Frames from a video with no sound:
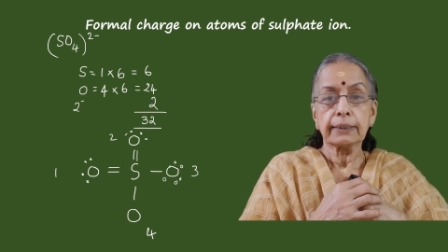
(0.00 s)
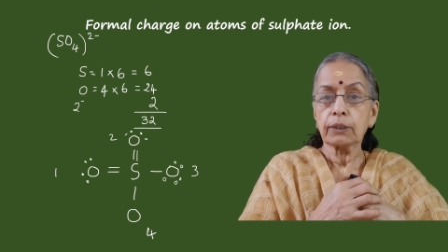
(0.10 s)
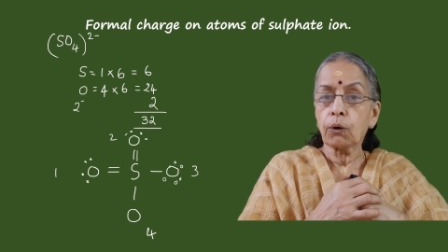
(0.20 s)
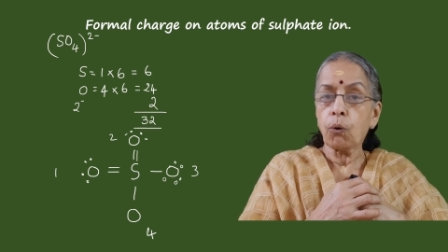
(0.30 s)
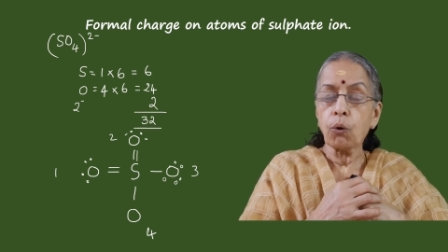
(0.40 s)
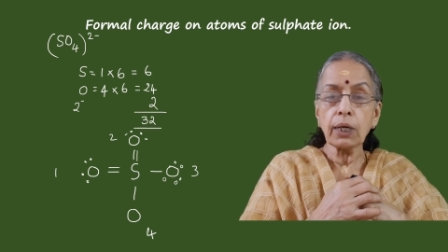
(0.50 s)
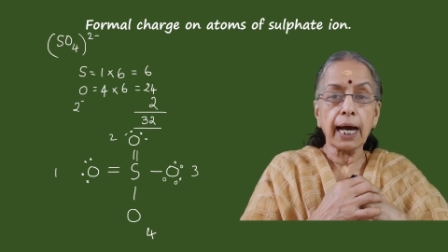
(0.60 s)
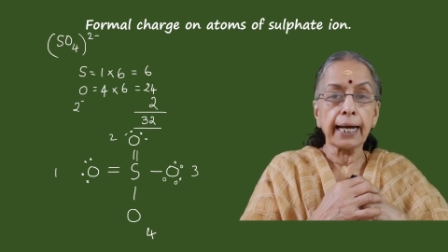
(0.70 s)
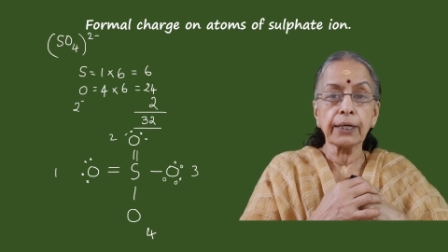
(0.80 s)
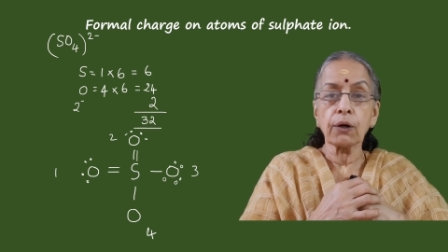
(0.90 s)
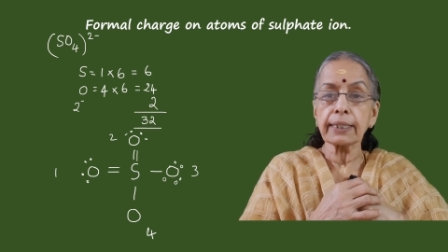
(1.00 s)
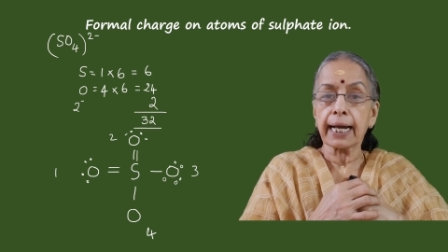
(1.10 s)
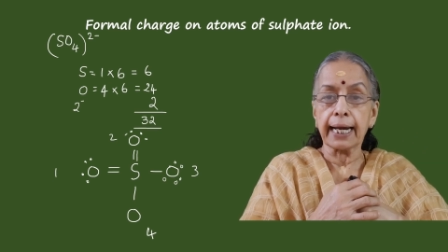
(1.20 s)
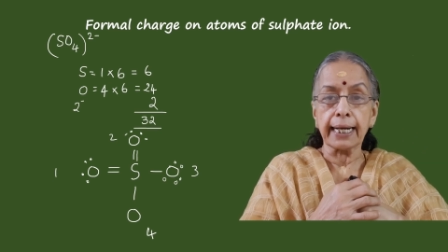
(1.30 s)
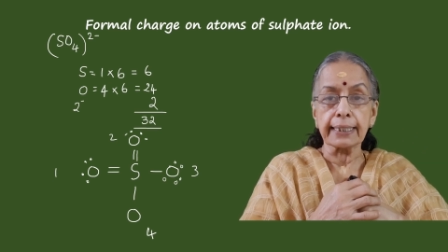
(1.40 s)
The whole ion
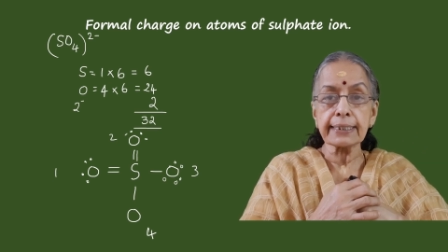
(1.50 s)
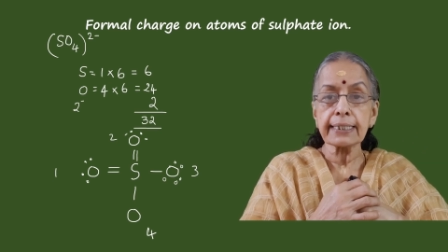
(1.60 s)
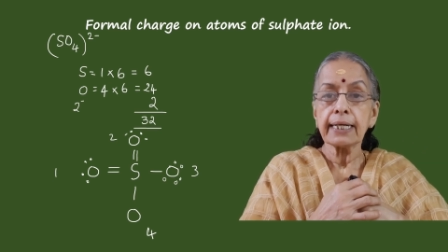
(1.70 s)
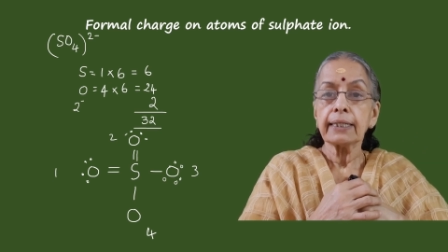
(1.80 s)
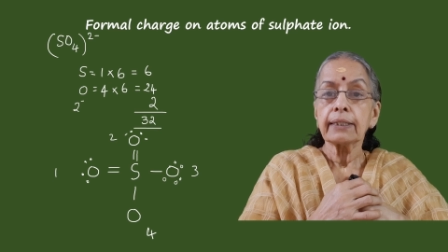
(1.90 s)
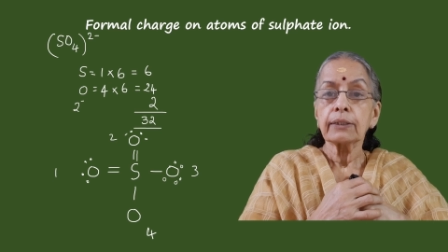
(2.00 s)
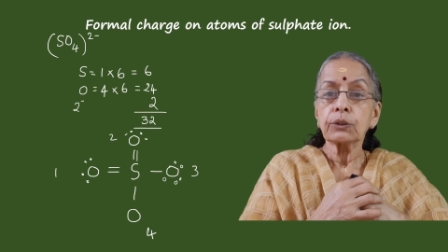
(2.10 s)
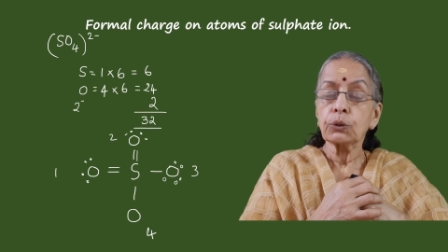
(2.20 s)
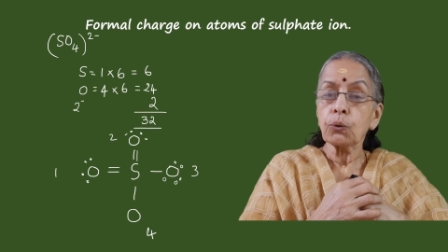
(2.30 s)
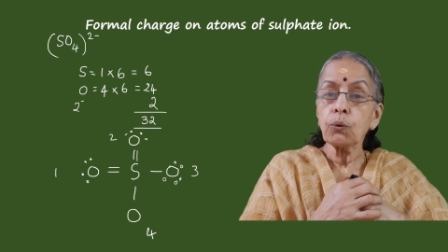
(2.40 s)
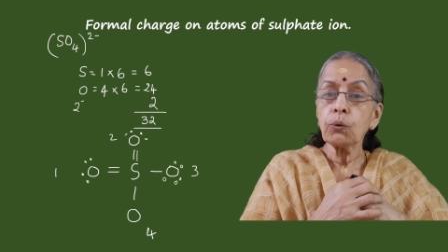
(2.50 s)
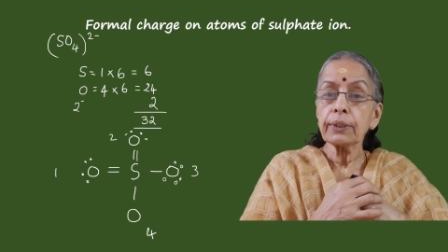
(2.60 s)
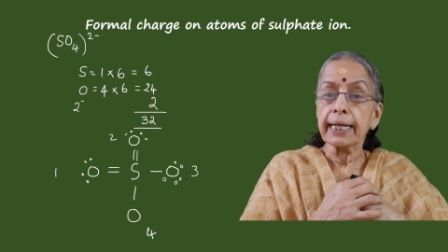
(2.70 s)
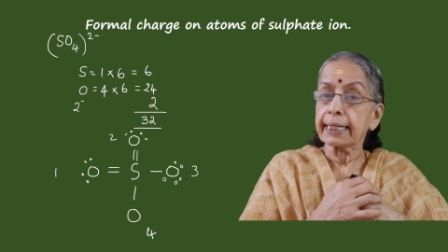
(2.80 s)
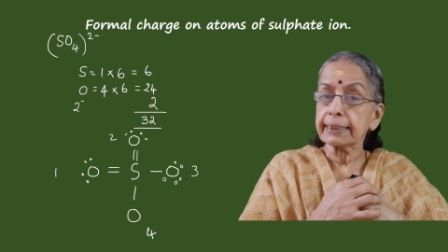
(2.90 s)
has two
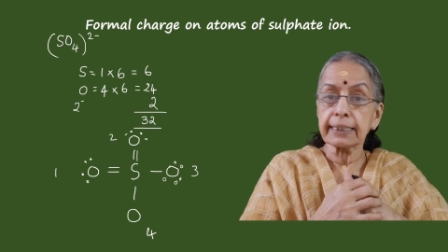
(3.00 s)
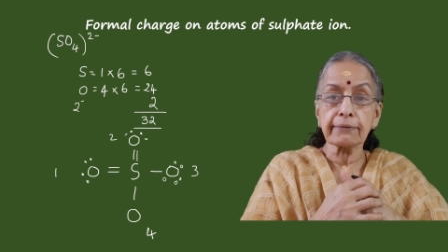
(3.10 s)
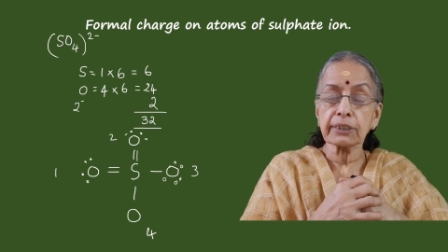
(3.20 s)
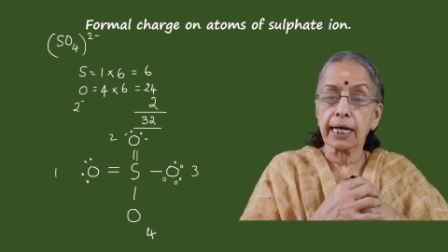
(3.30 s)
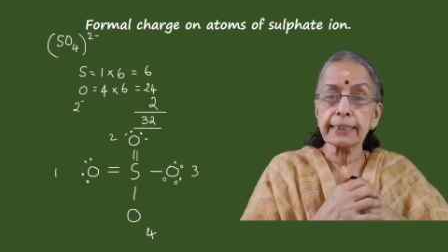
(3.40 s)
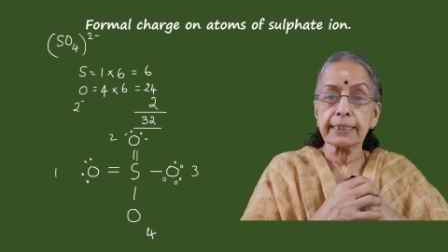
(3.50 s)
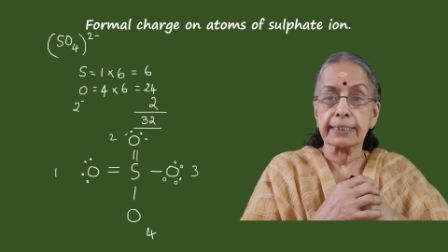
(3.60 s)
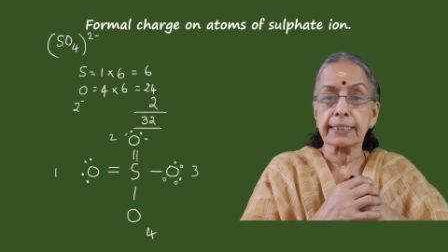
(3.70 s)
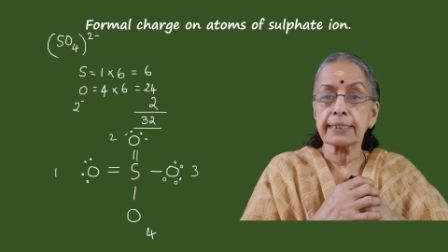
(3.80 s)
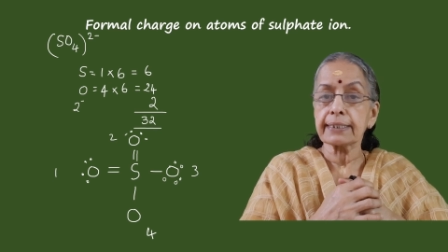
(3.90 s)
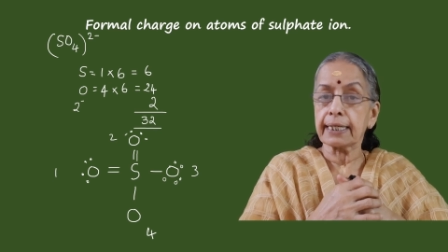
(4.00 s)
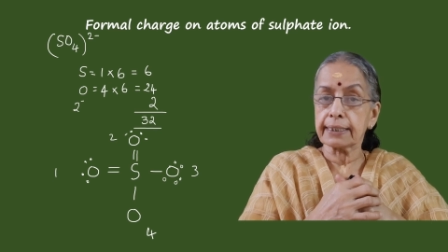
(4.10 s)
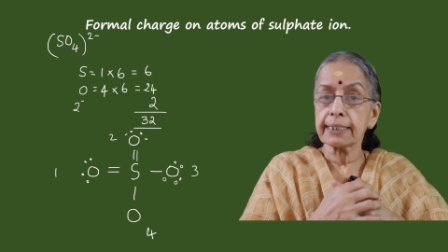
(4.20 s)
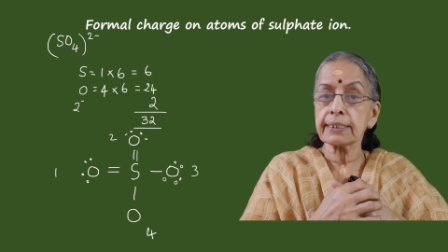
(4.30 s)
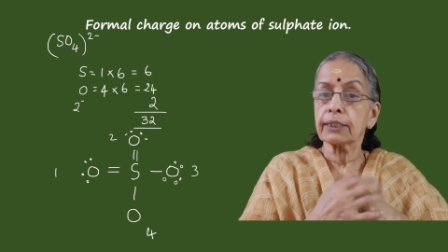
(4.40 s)
negative charges
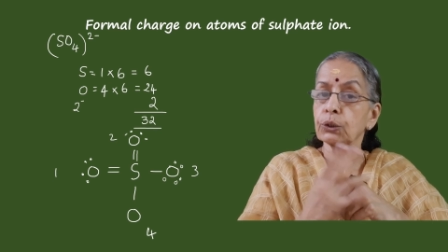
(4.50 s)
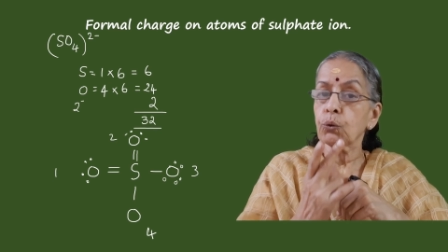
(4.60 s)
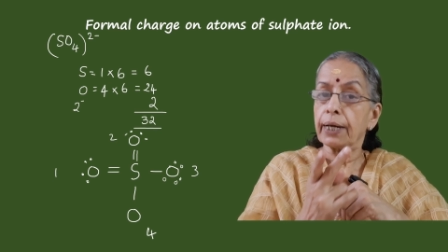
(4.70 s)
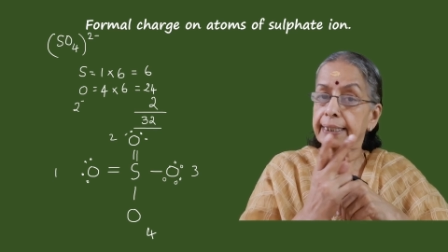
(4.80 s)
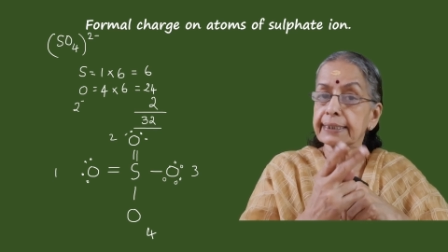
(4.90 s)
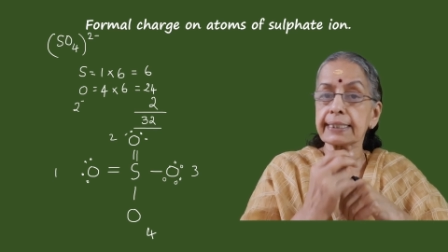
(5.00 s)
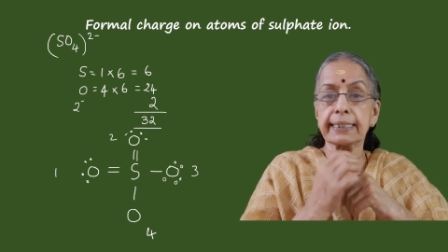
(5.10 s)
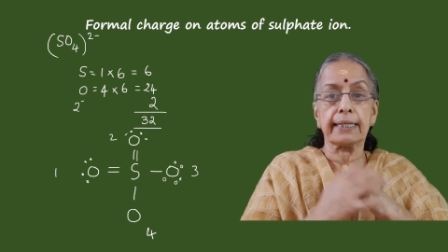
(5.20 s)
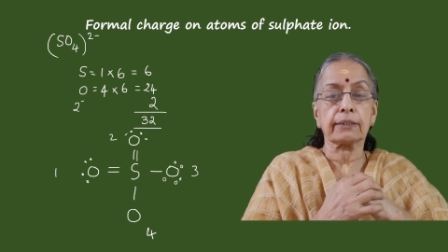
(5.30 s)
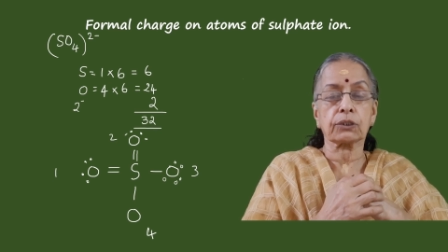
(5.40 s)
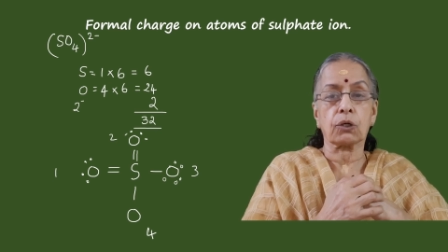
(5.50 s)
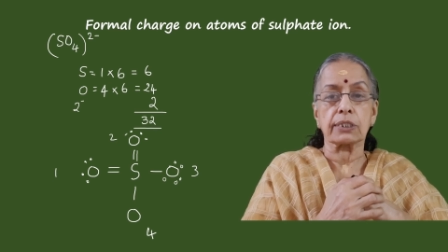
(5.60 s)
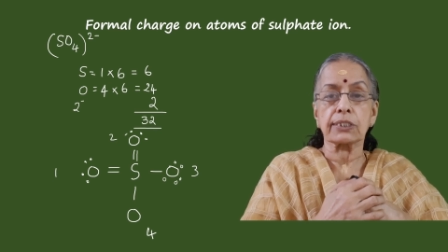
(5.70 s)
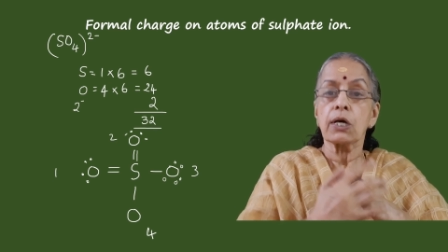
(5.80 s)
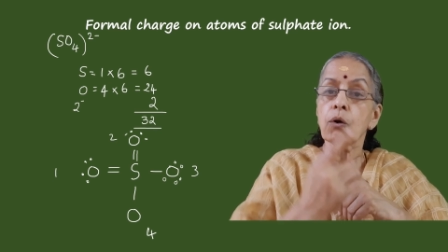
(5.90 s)
that is two excess
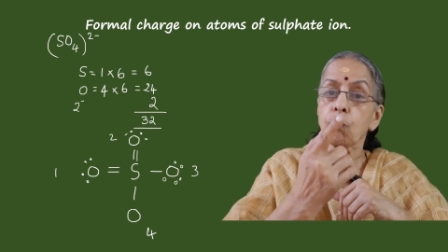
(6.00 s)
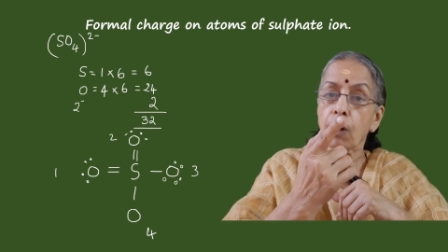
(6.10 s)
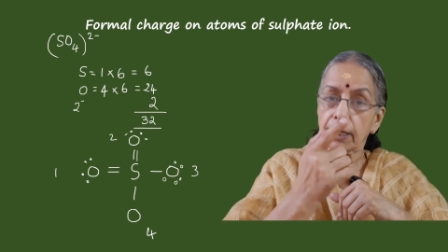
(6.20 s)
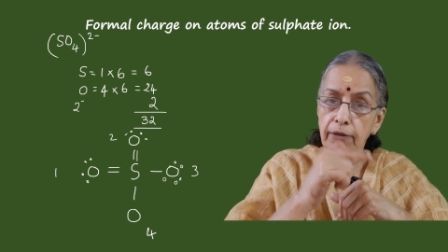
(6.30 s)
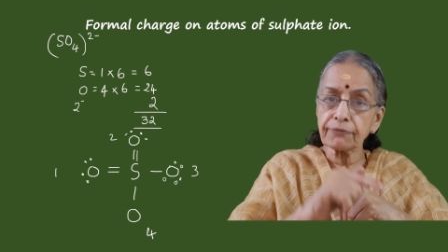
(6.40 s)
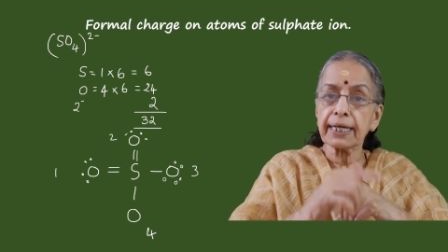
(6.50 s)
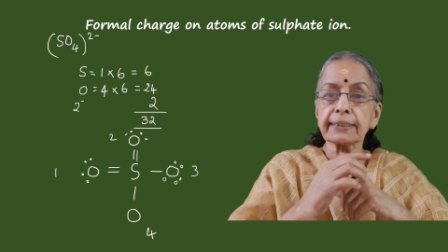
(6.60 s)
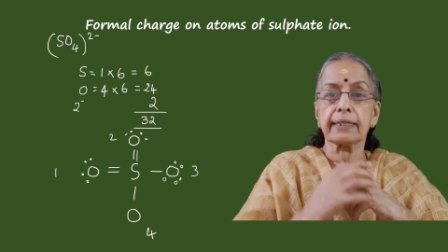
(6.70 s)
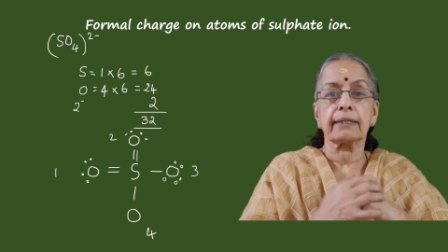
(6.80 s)
electrons. One of that